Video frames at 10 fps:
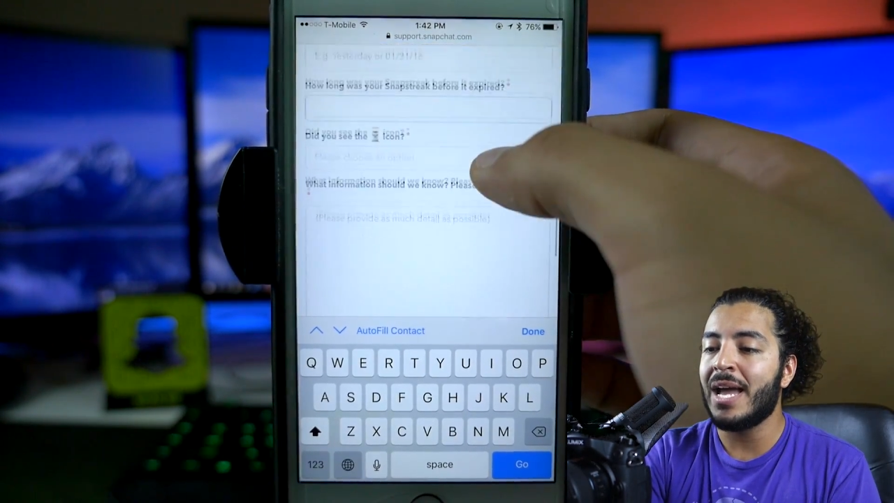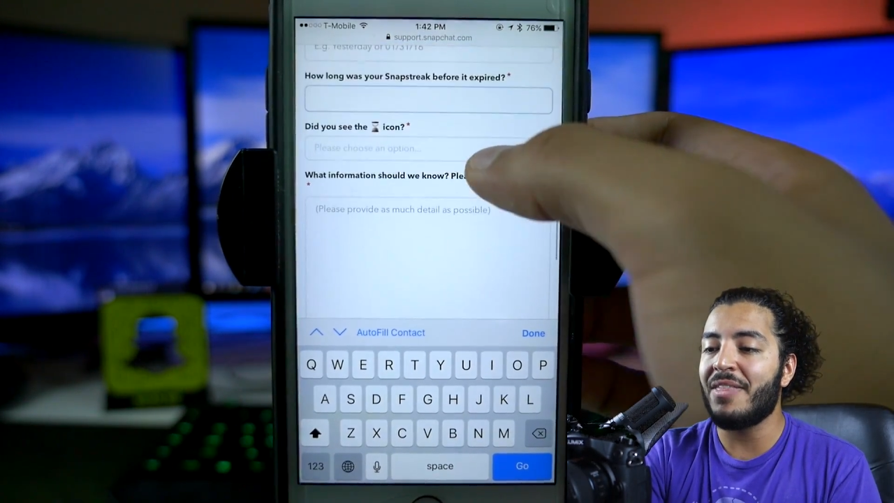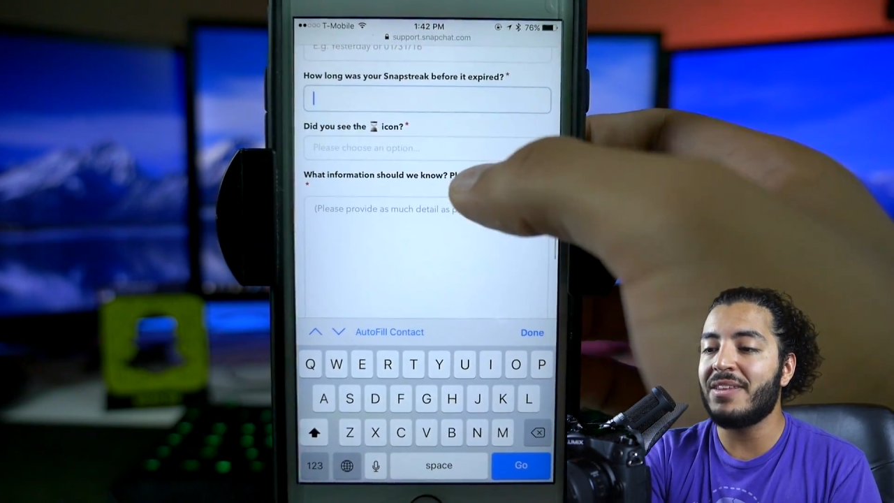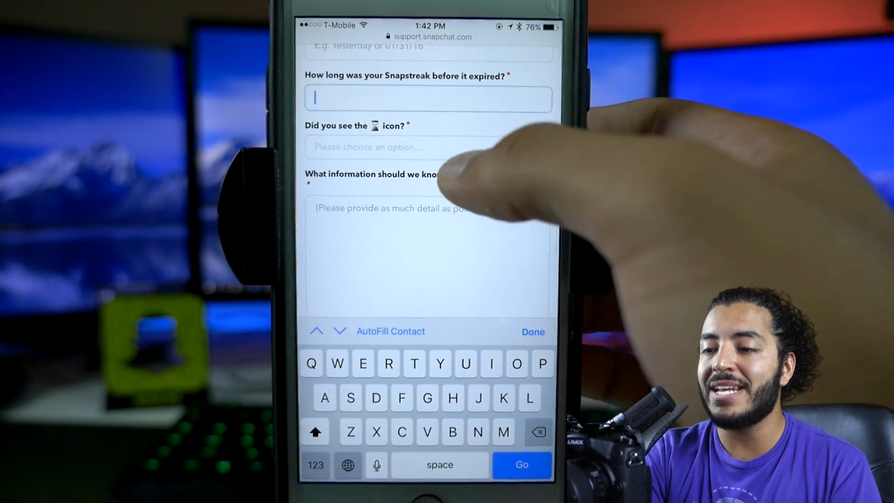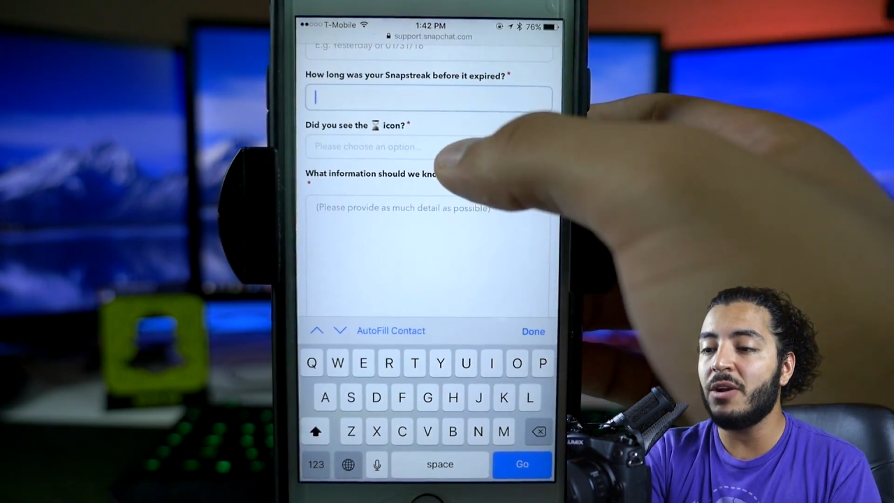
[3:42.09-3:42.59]

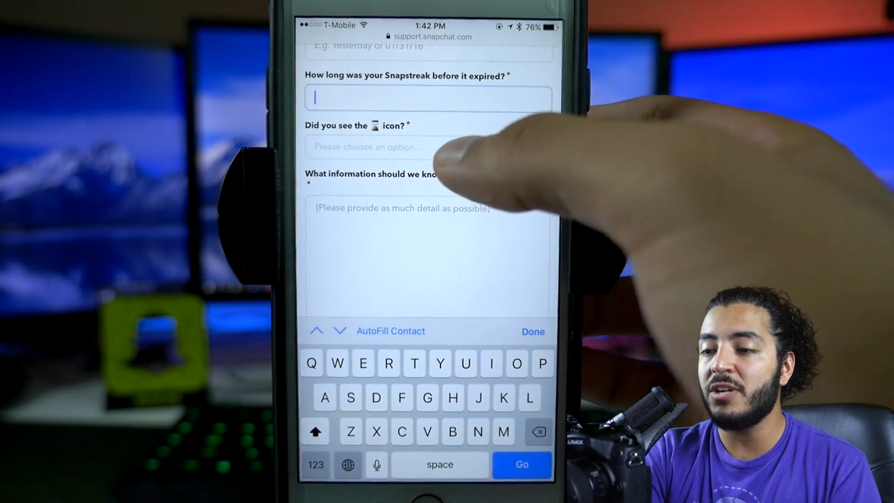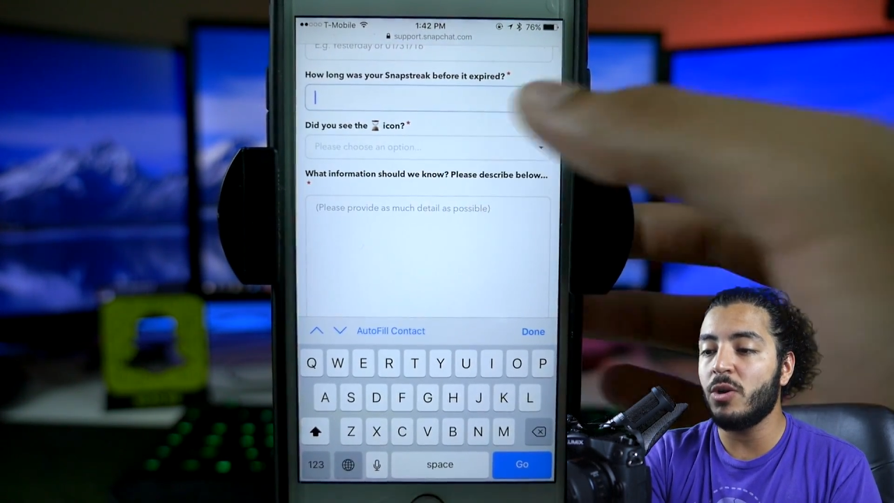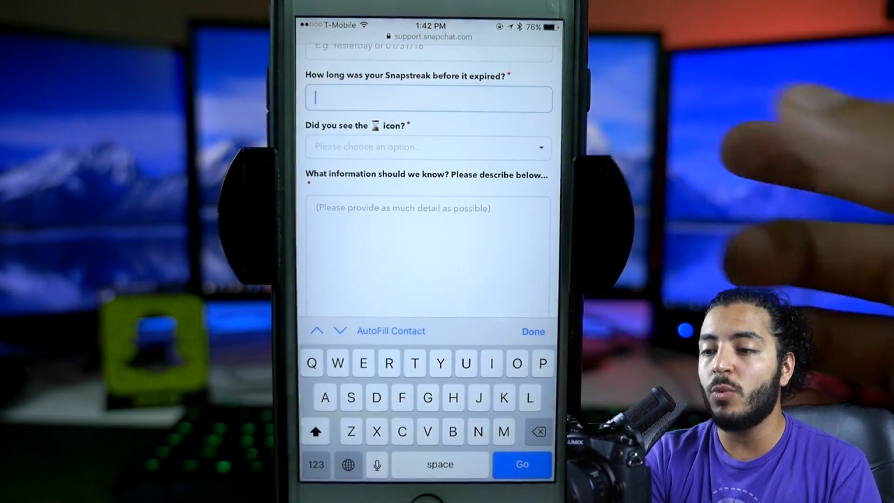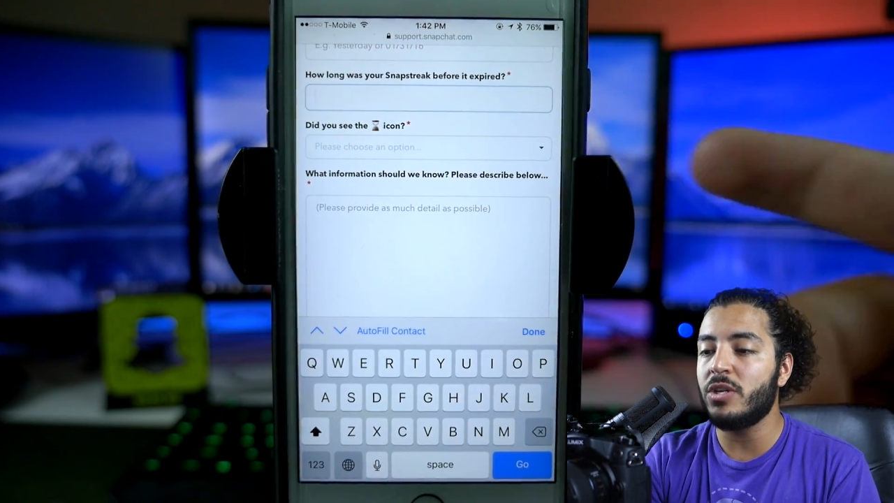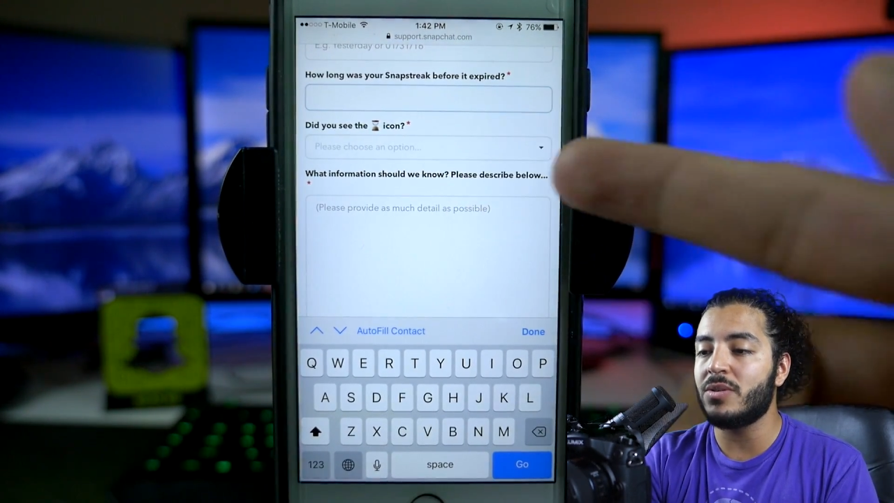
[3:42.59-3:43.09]
And then down
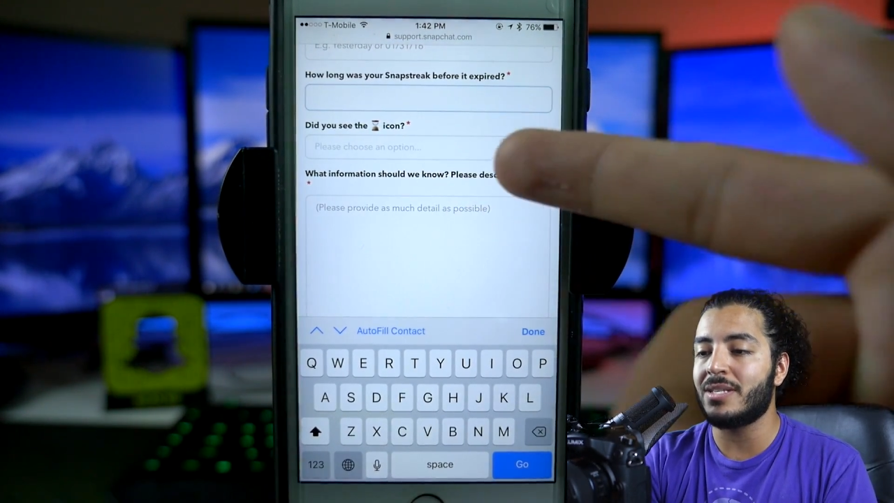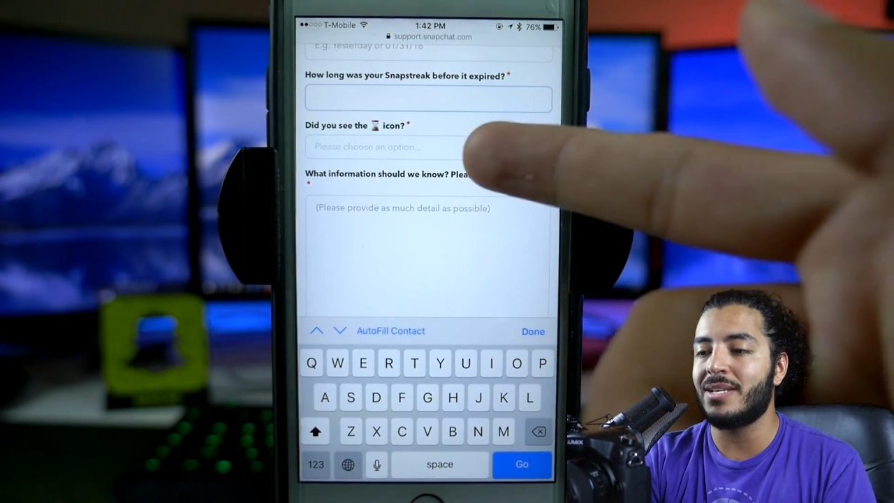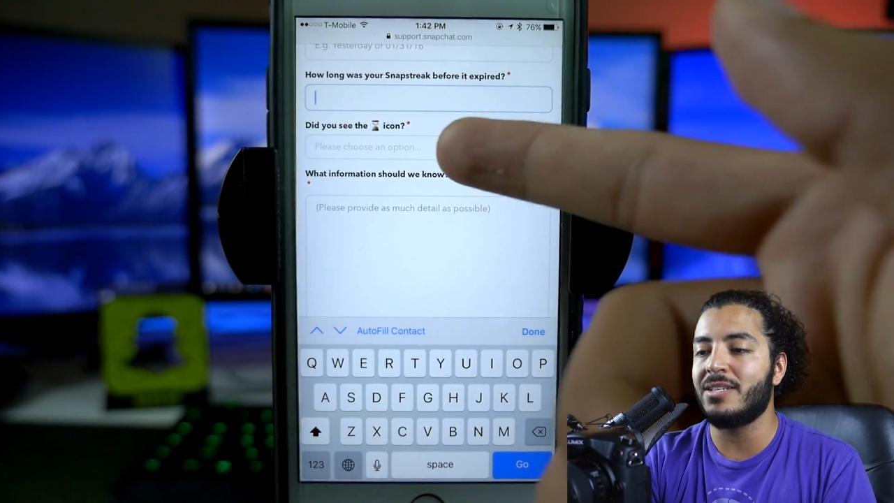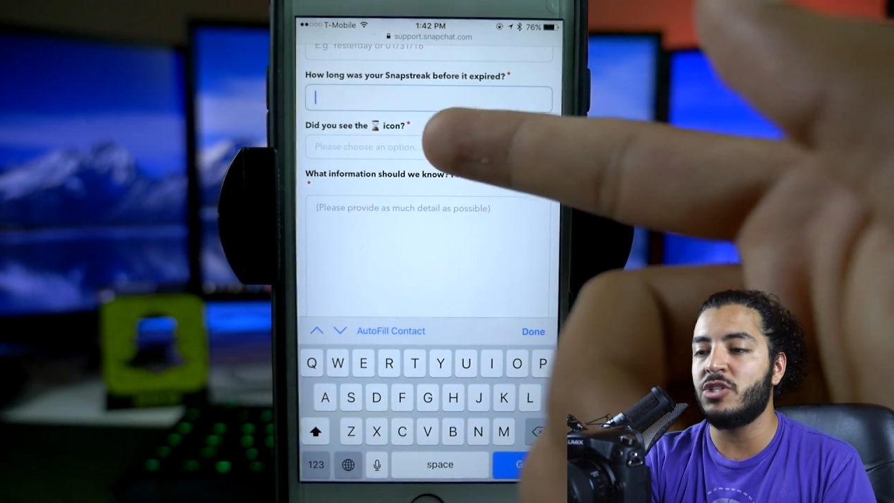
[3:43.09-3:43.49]
here, when it says,